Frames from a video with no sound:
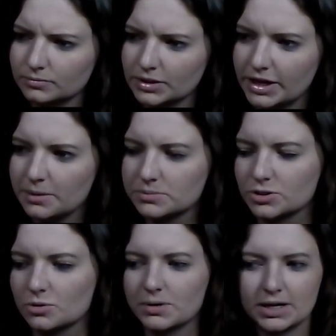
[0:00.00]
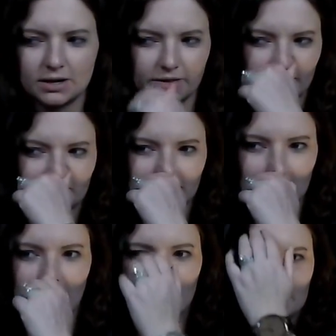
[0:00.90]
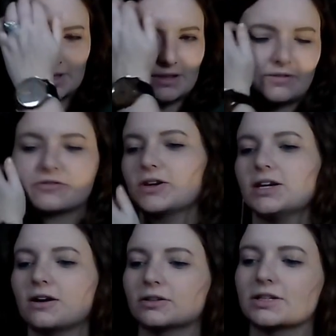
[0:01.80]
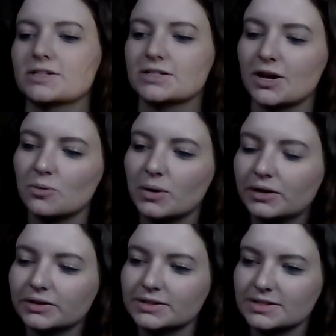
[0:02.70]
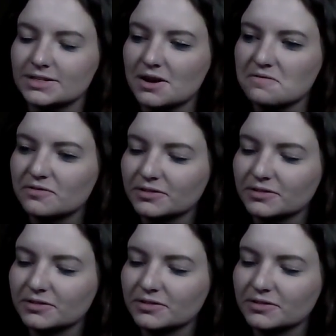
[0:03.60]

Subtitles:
They kept zooming in on the hands and the feet on the stairwell and stuff.